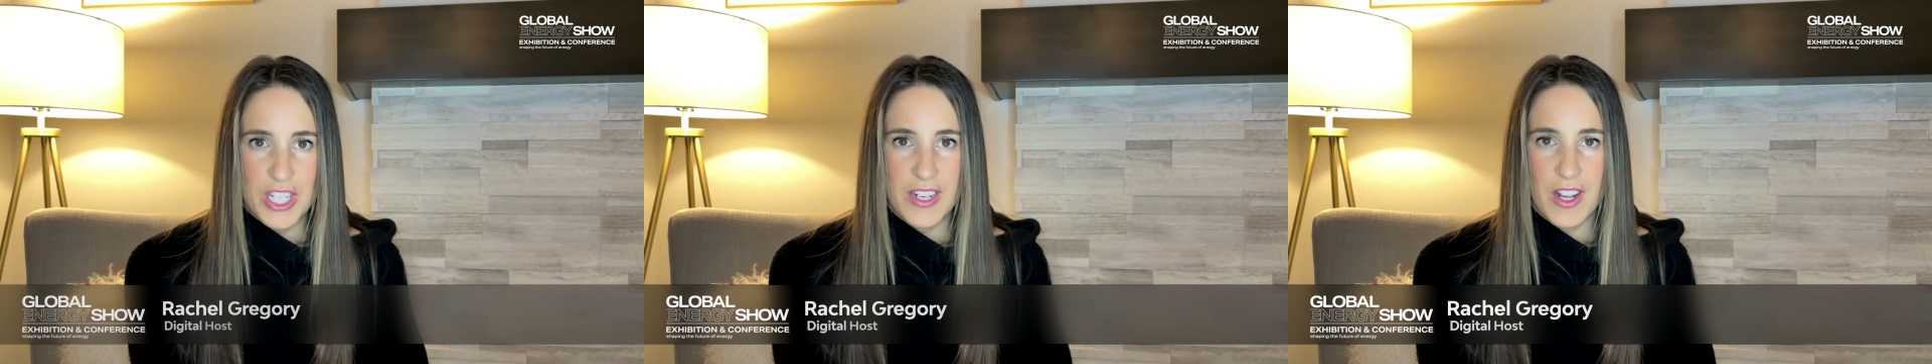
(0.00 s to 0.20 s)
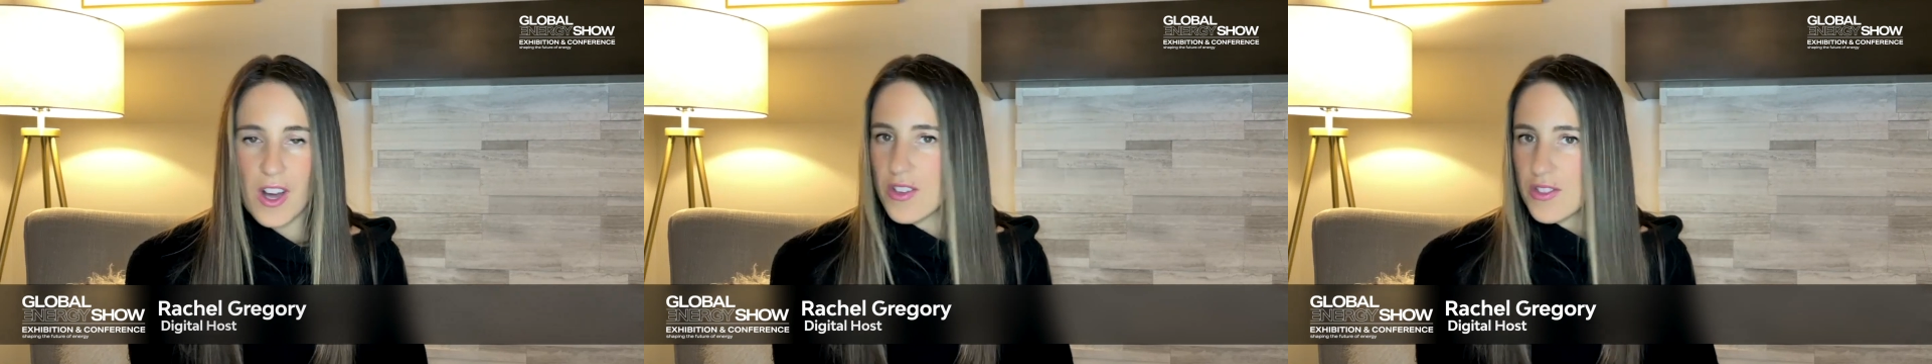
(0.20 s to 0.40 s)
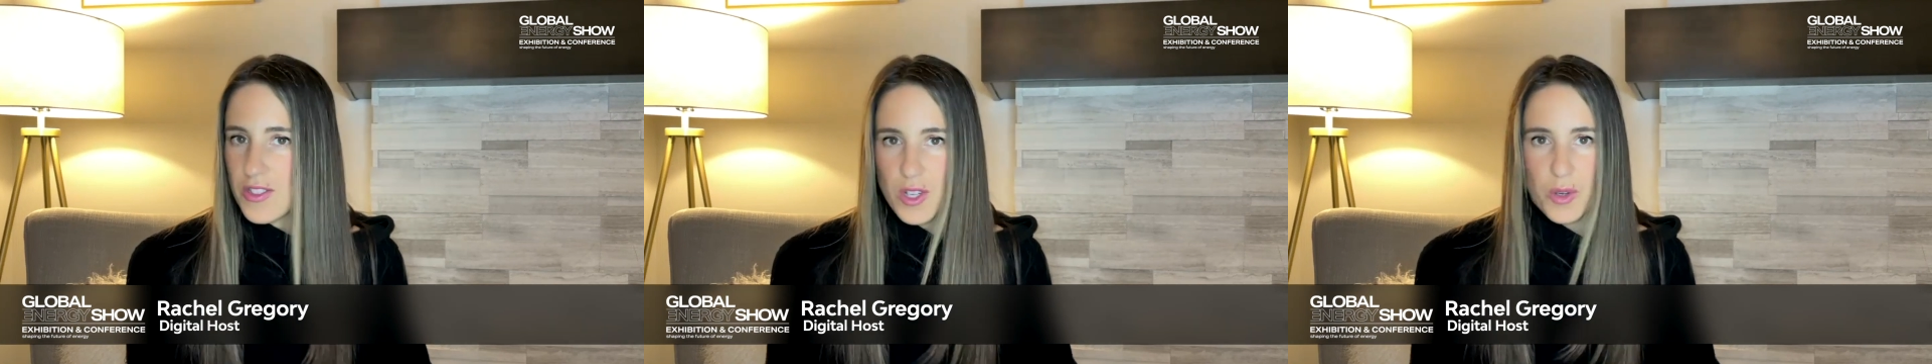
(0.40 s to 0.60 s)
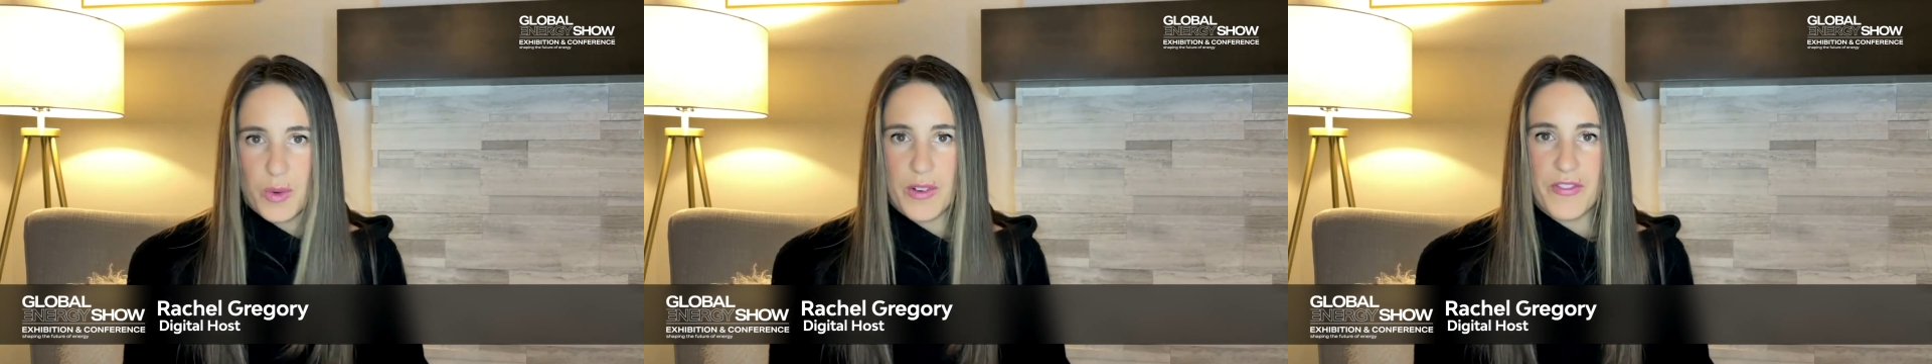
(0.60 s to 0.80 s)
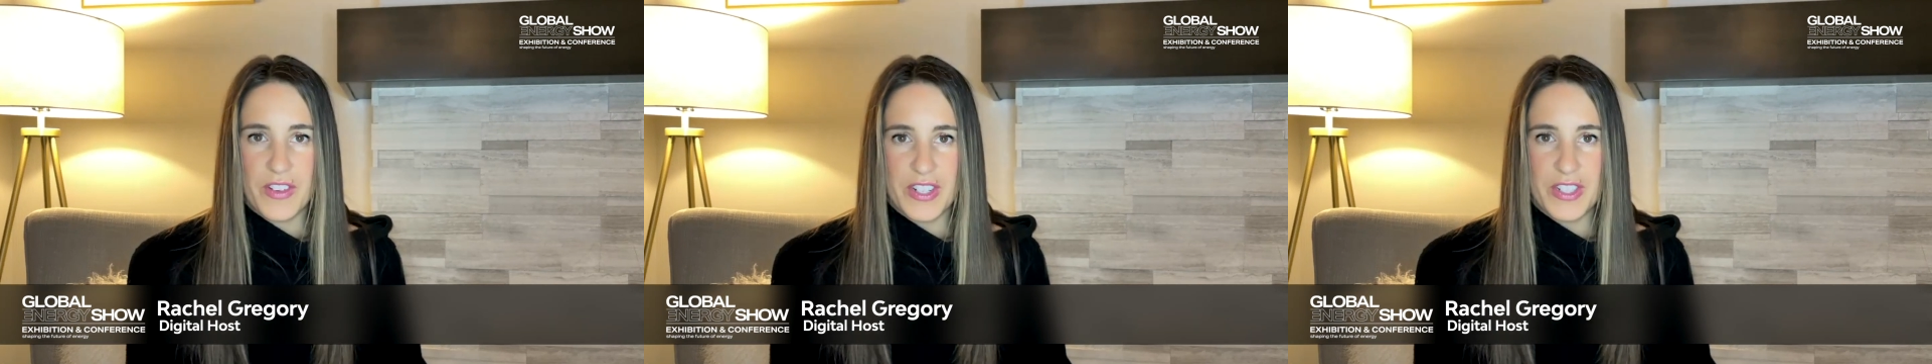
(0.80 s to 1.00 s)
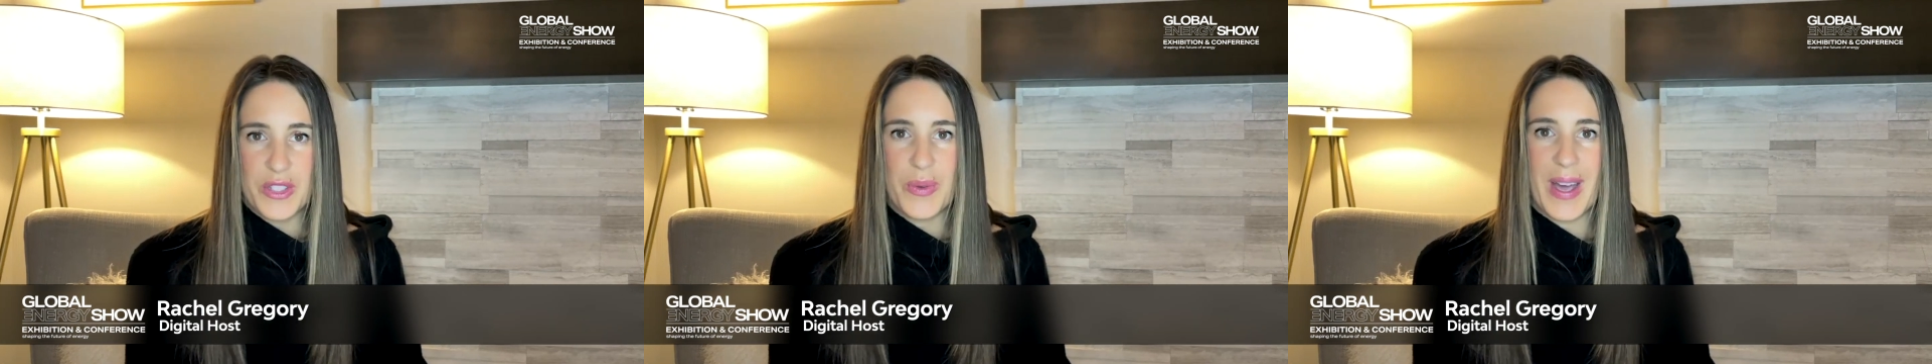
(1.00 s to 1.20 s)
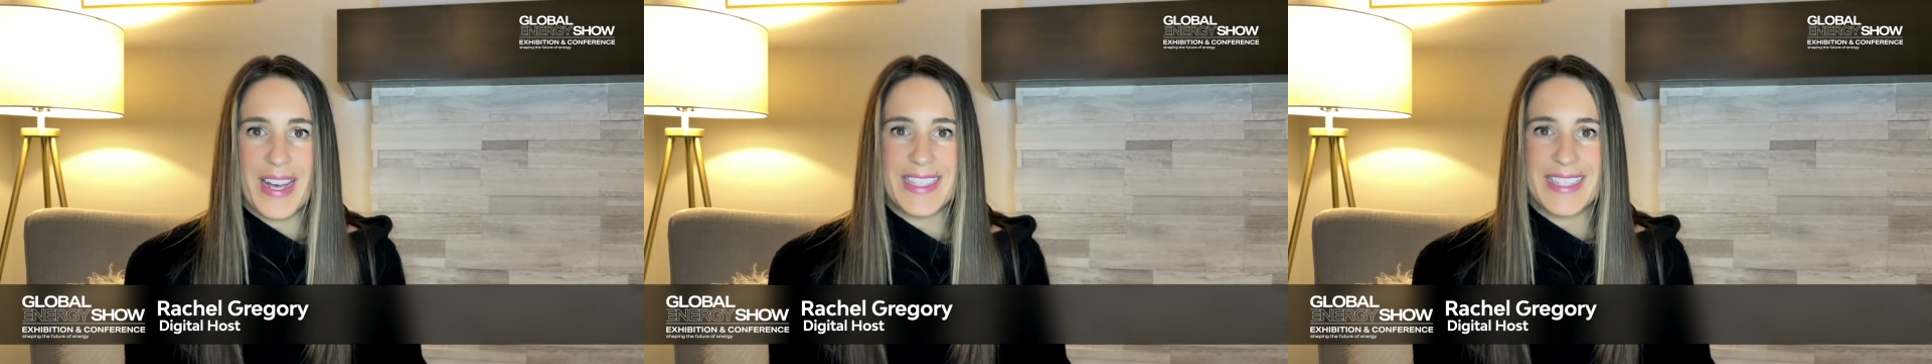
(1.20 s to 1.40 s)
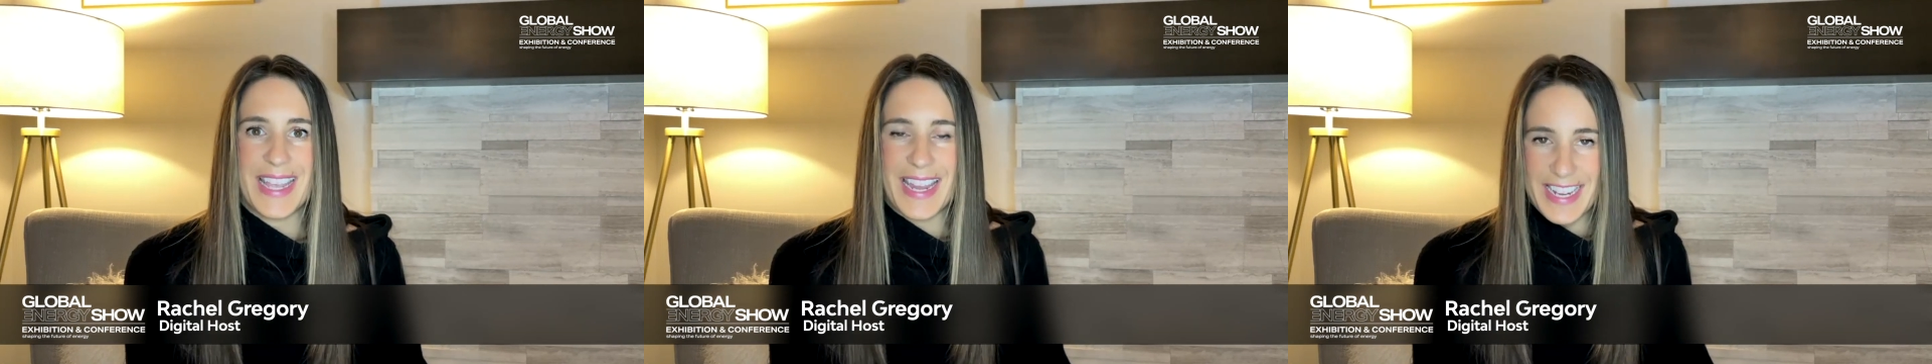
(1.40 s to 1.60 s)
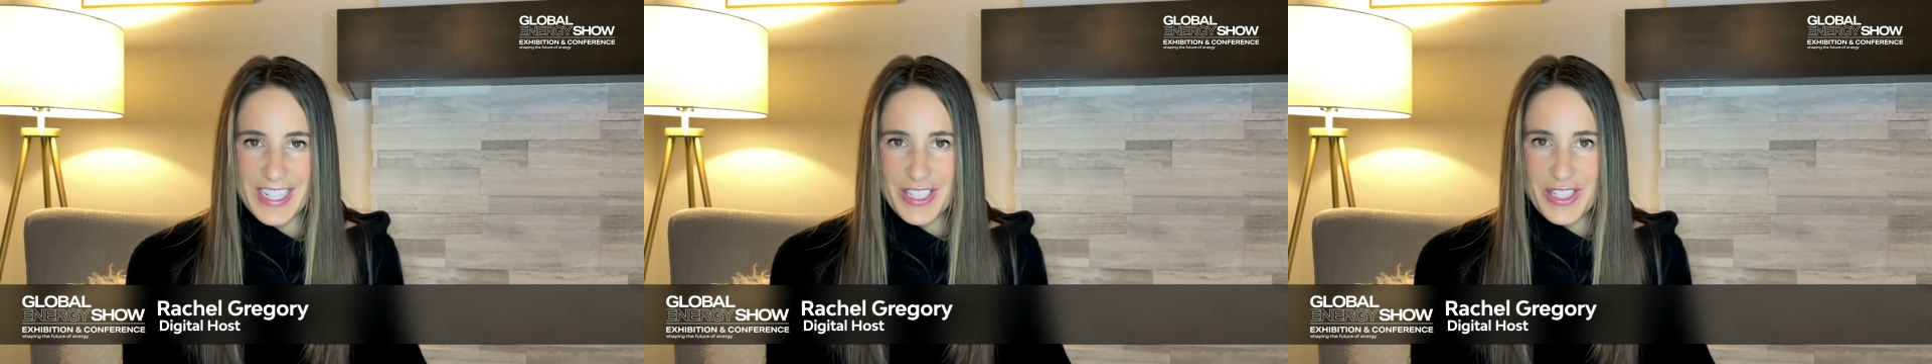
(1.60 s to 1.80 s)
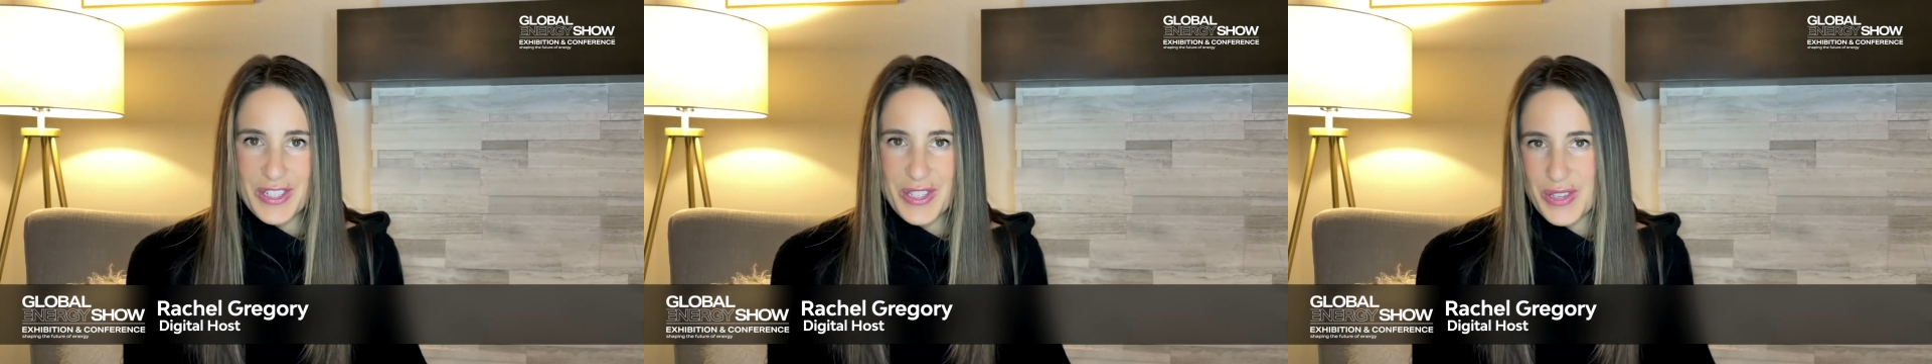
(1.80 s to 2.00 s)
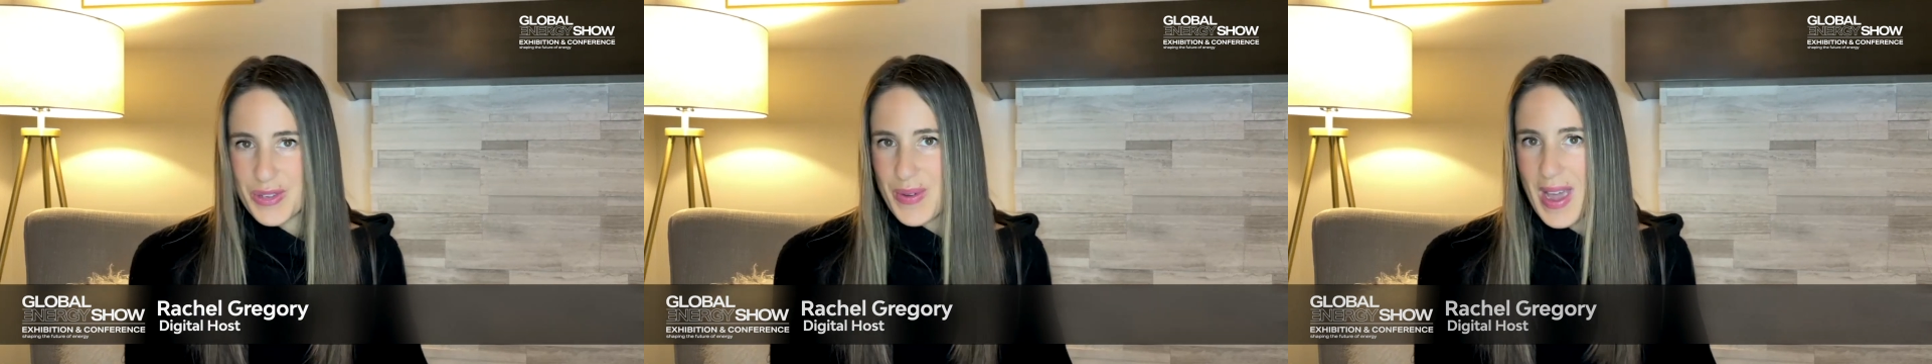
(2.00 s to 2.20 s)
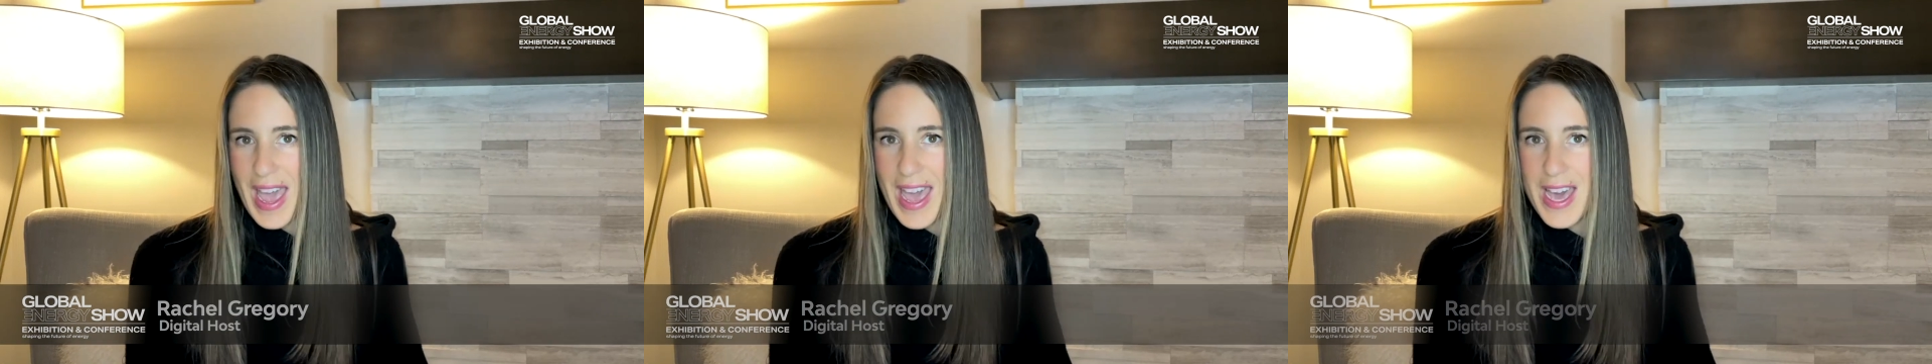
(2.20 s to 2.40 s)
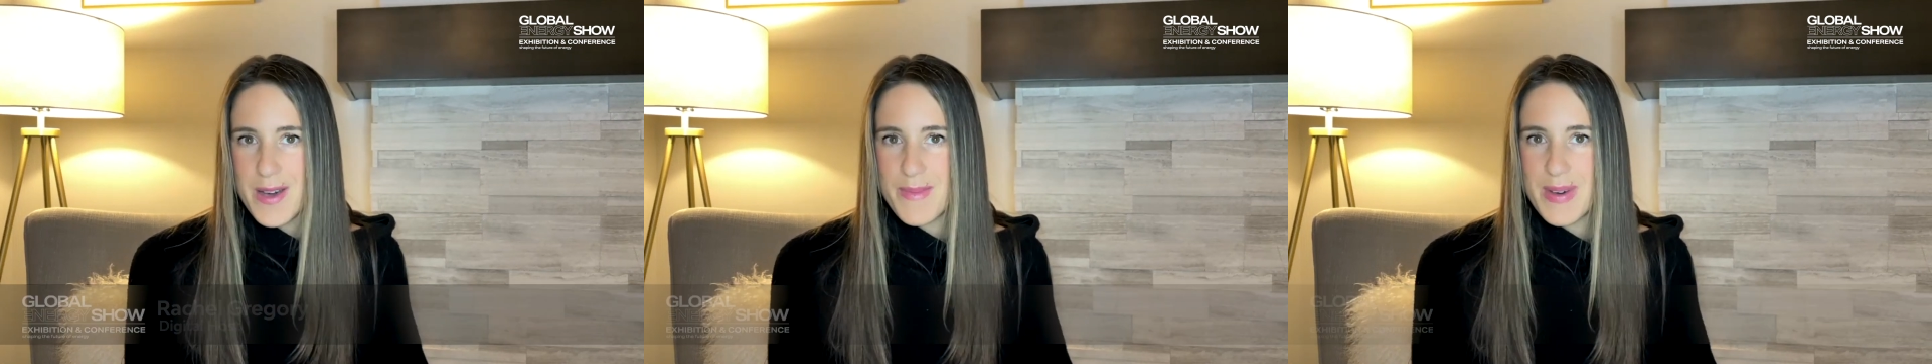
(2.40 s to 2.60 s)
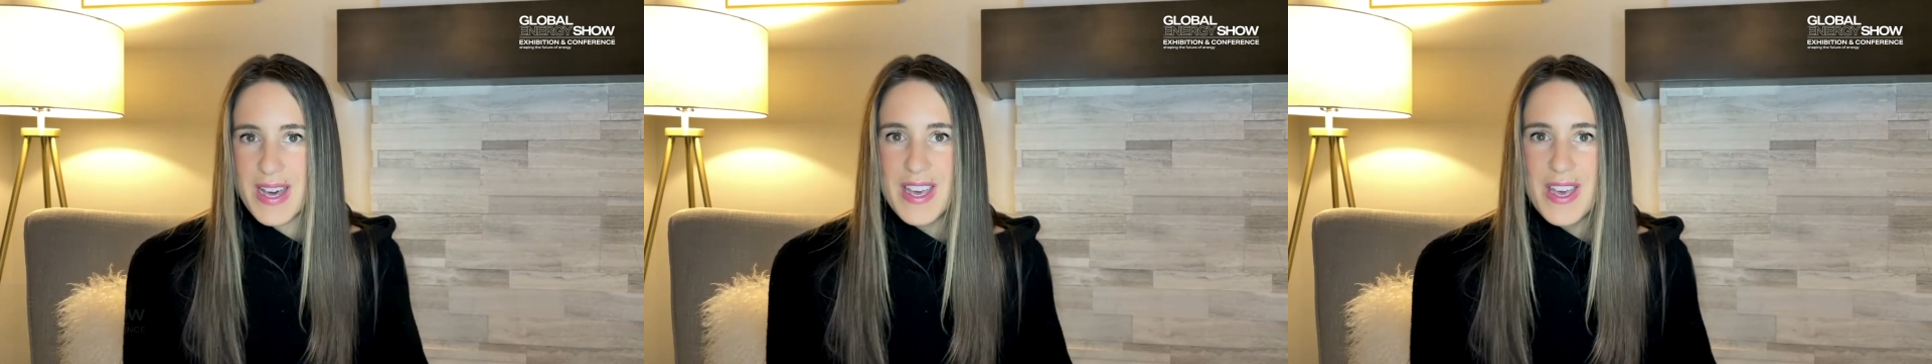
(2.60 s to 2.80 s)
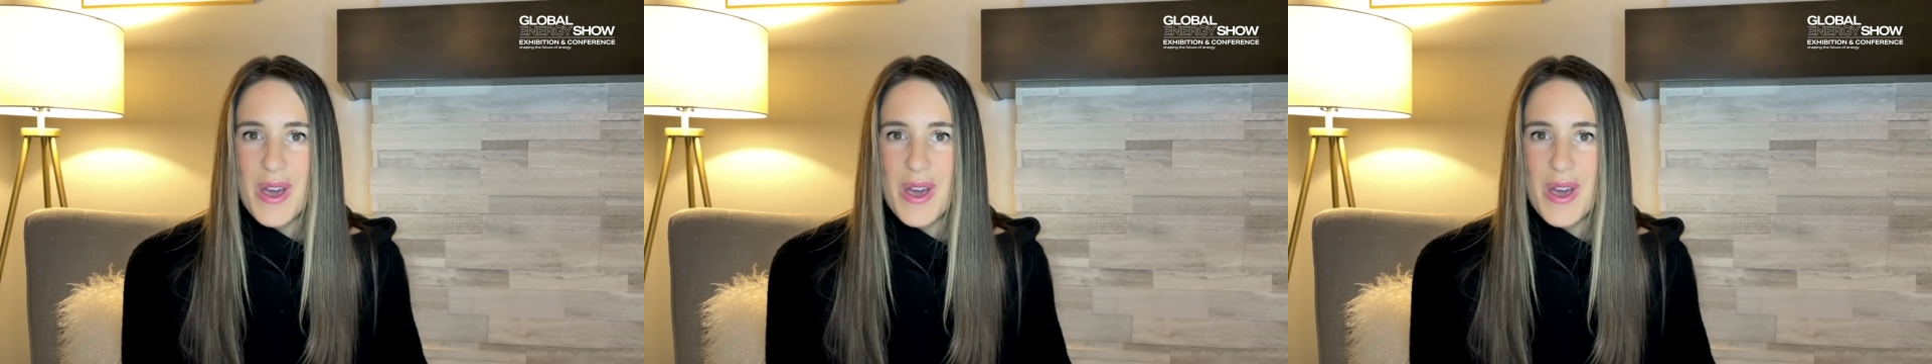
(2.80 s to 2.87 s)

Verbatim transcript: also referred to as H2M.